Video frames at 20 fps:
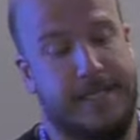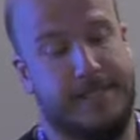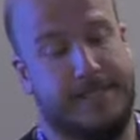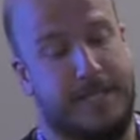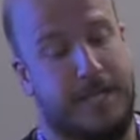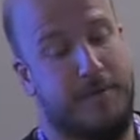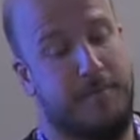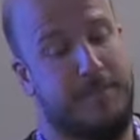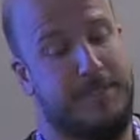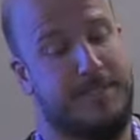
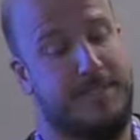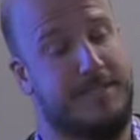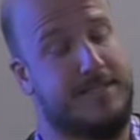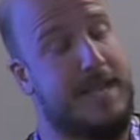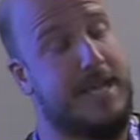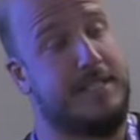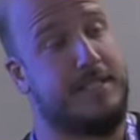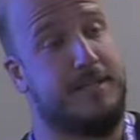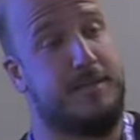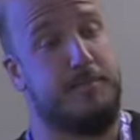It can be
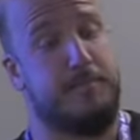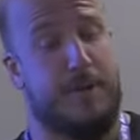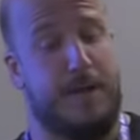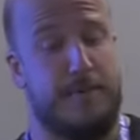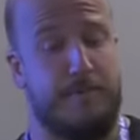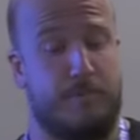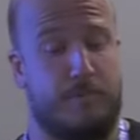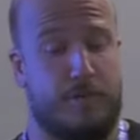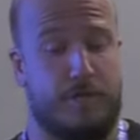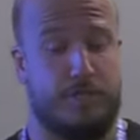detected
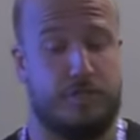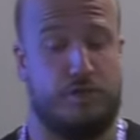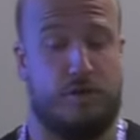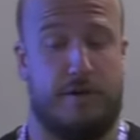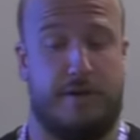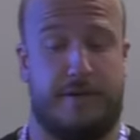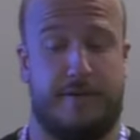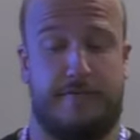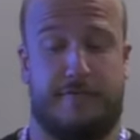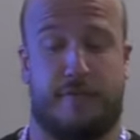by
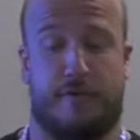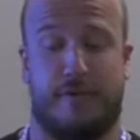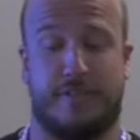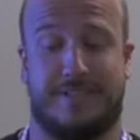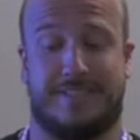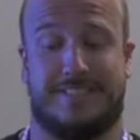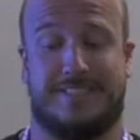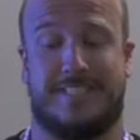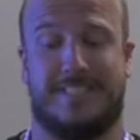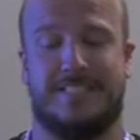monitoring
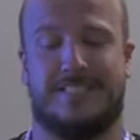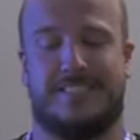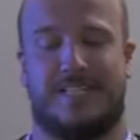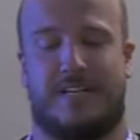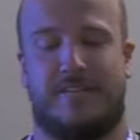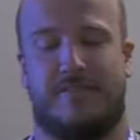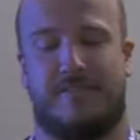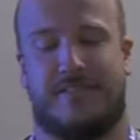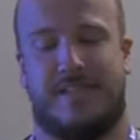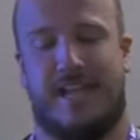for
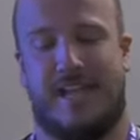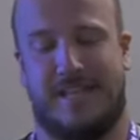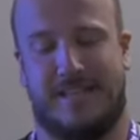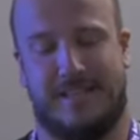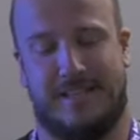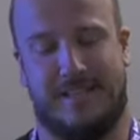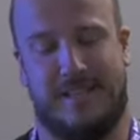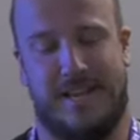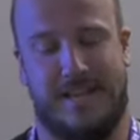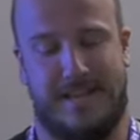sensitive
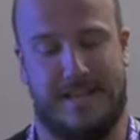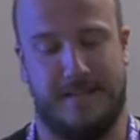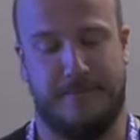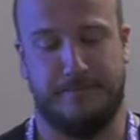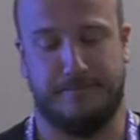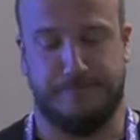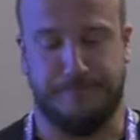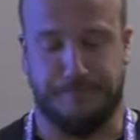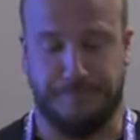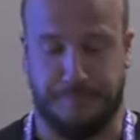data